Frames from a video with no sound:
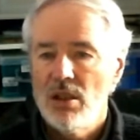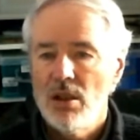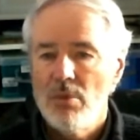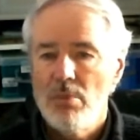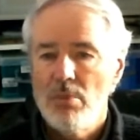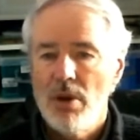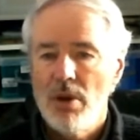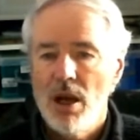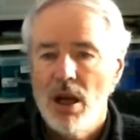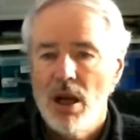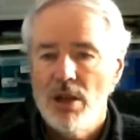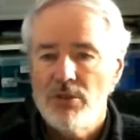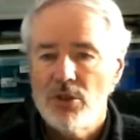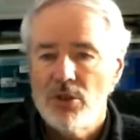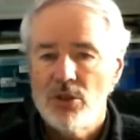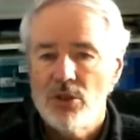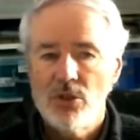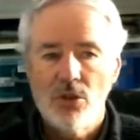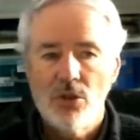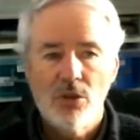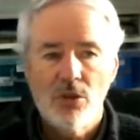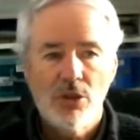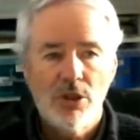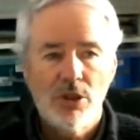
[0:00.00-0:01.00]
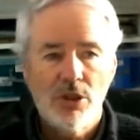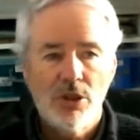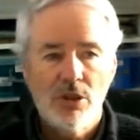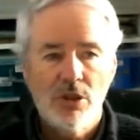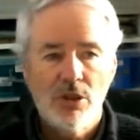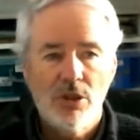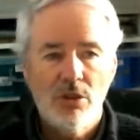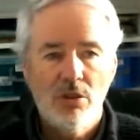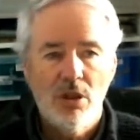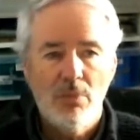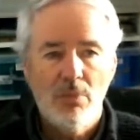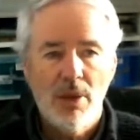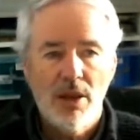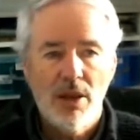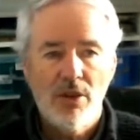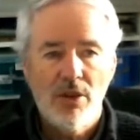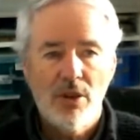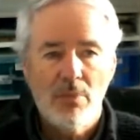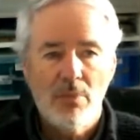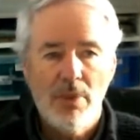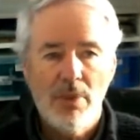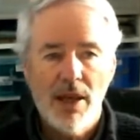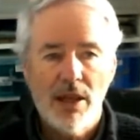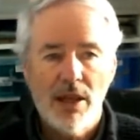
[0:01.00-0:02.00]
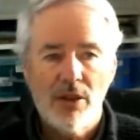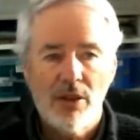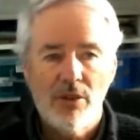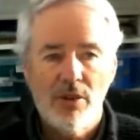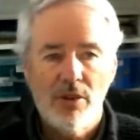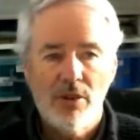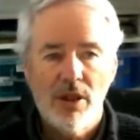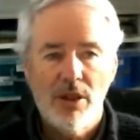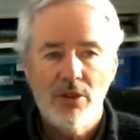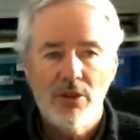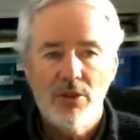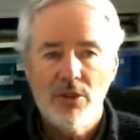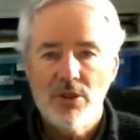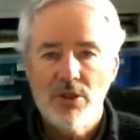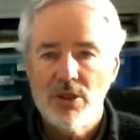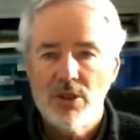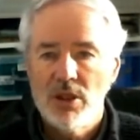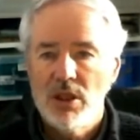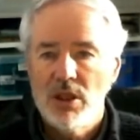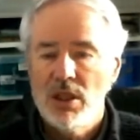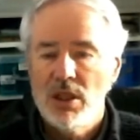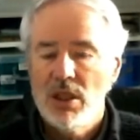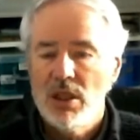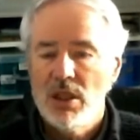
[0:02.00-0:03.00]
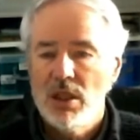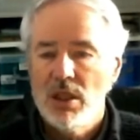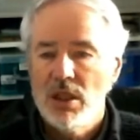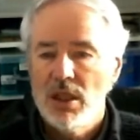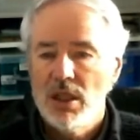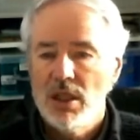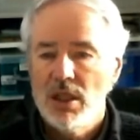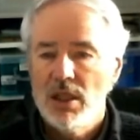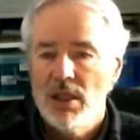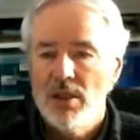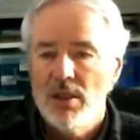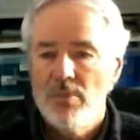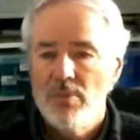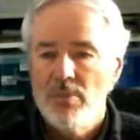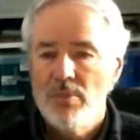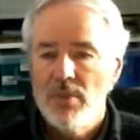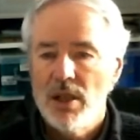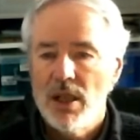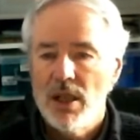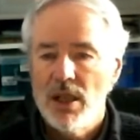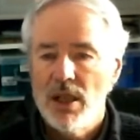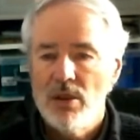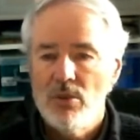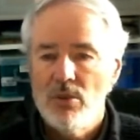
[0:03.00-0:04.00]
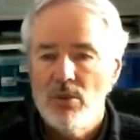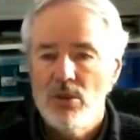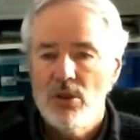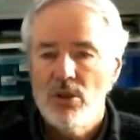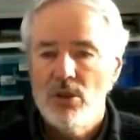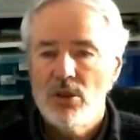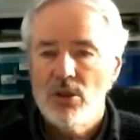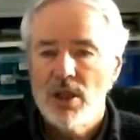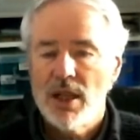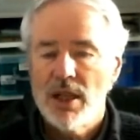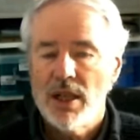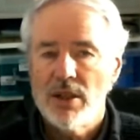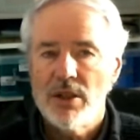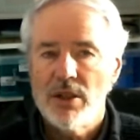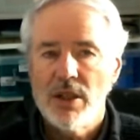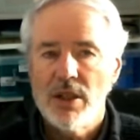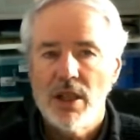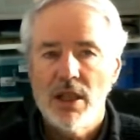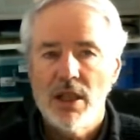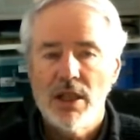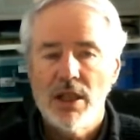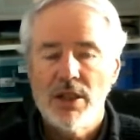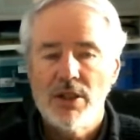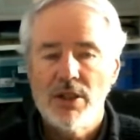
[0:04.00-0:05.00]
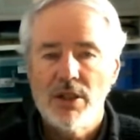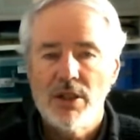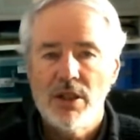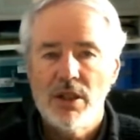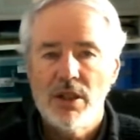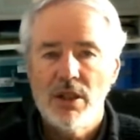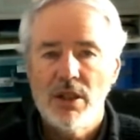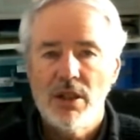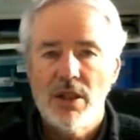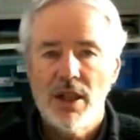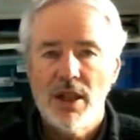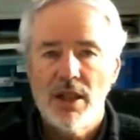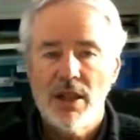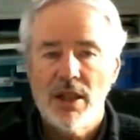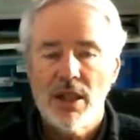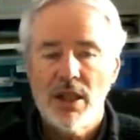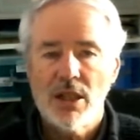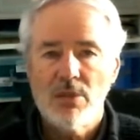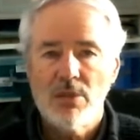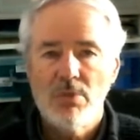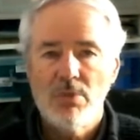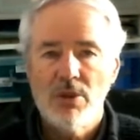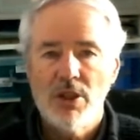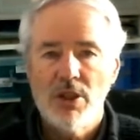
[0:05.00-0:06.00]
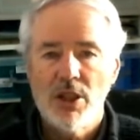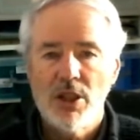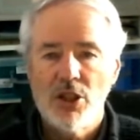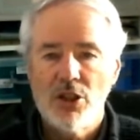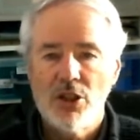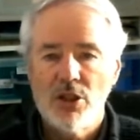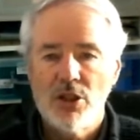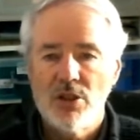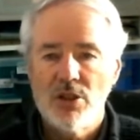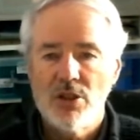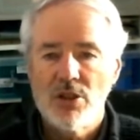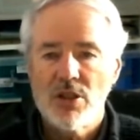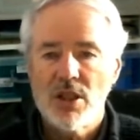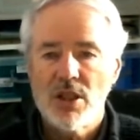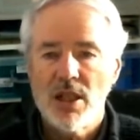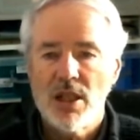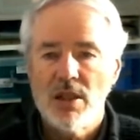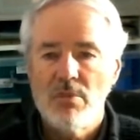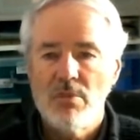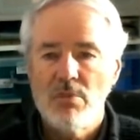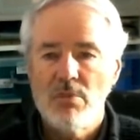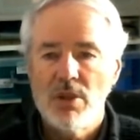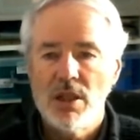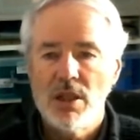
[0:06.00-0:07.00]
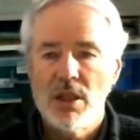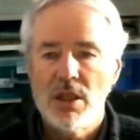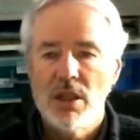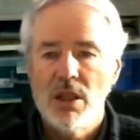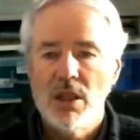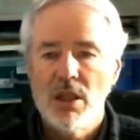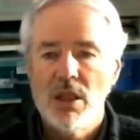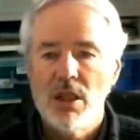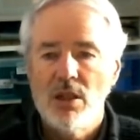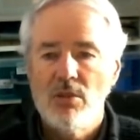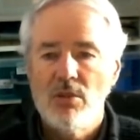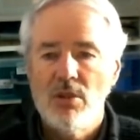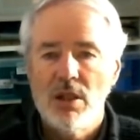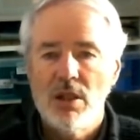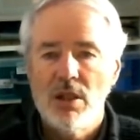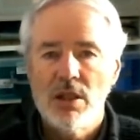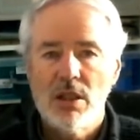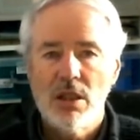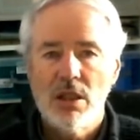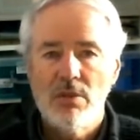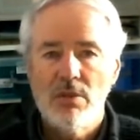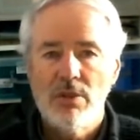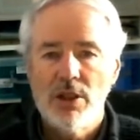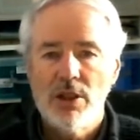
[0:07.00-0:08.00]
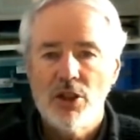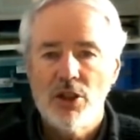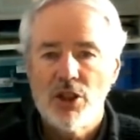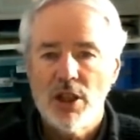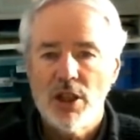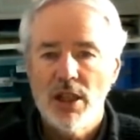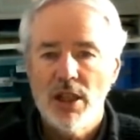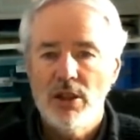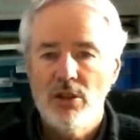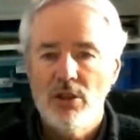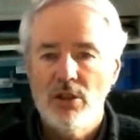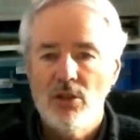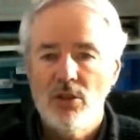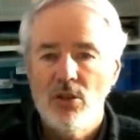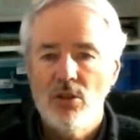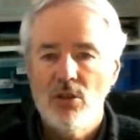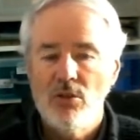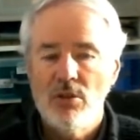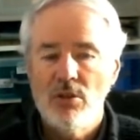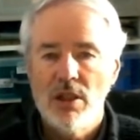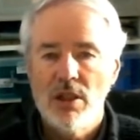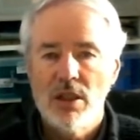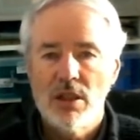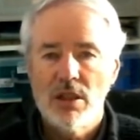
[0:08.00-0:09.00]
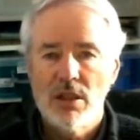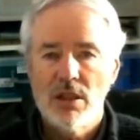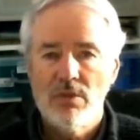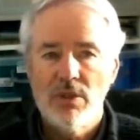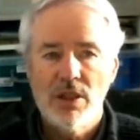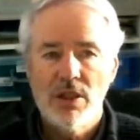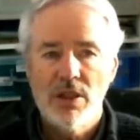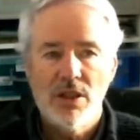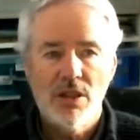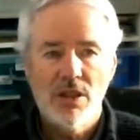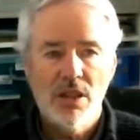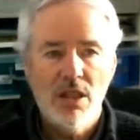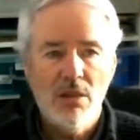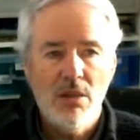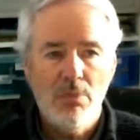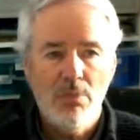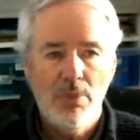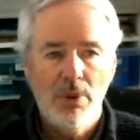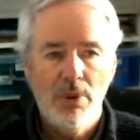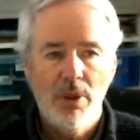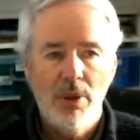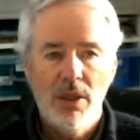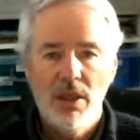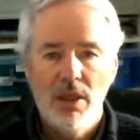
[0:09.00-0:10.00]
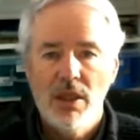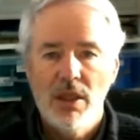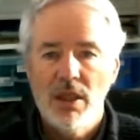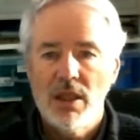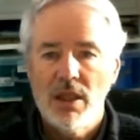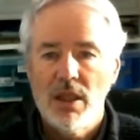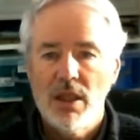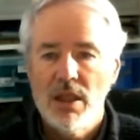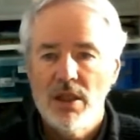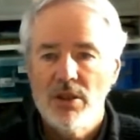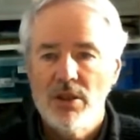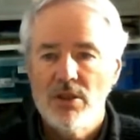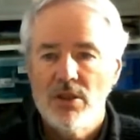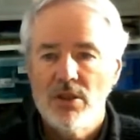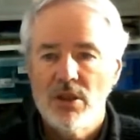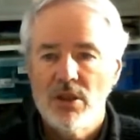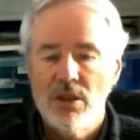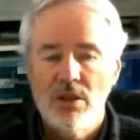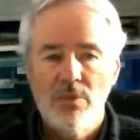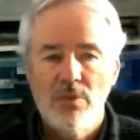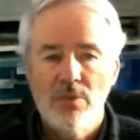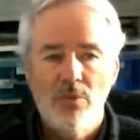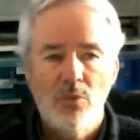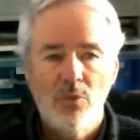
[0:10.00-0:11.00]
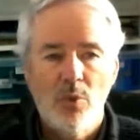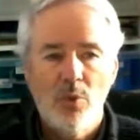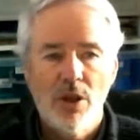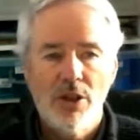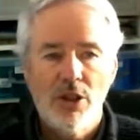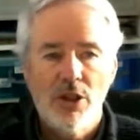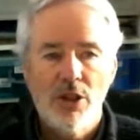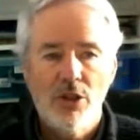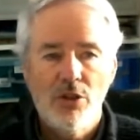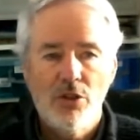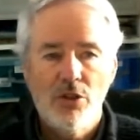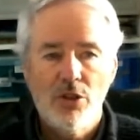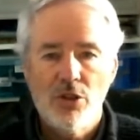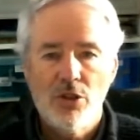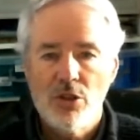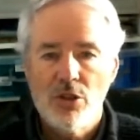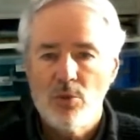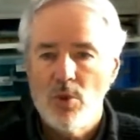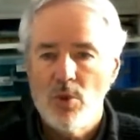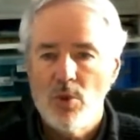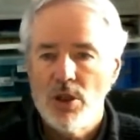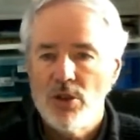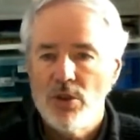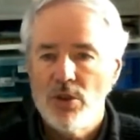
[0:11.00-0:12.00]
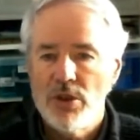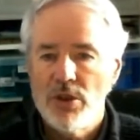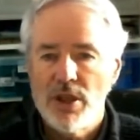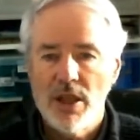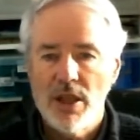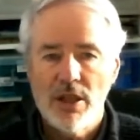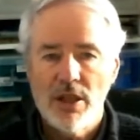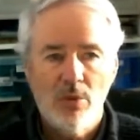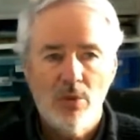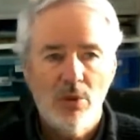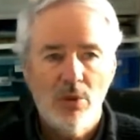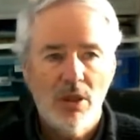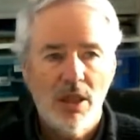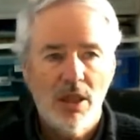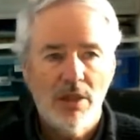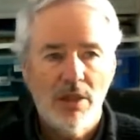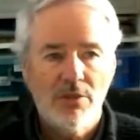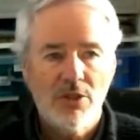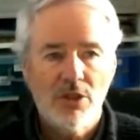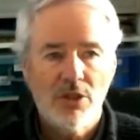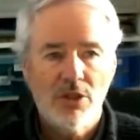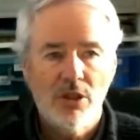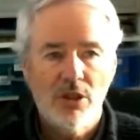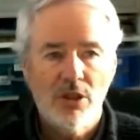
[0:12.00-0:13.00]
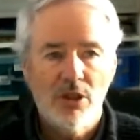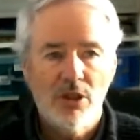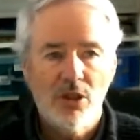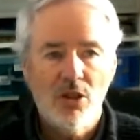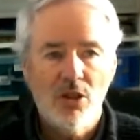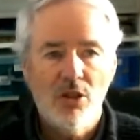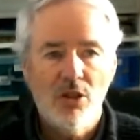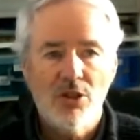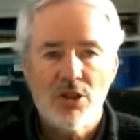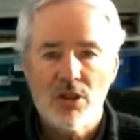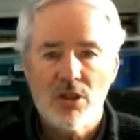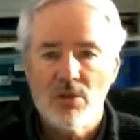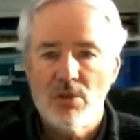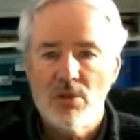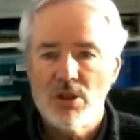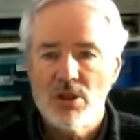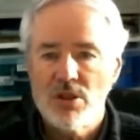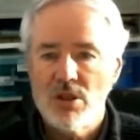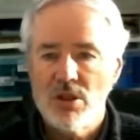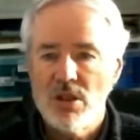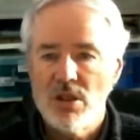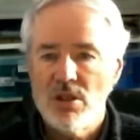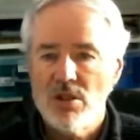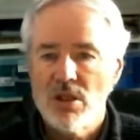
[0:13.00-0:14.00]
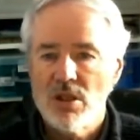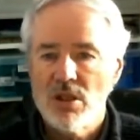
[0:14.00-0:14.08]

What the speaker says: After talking to you about the background, I will look at the idea that explanations can be relatively shallow or relatively deep, and whether you choose one or the other will have certain consequences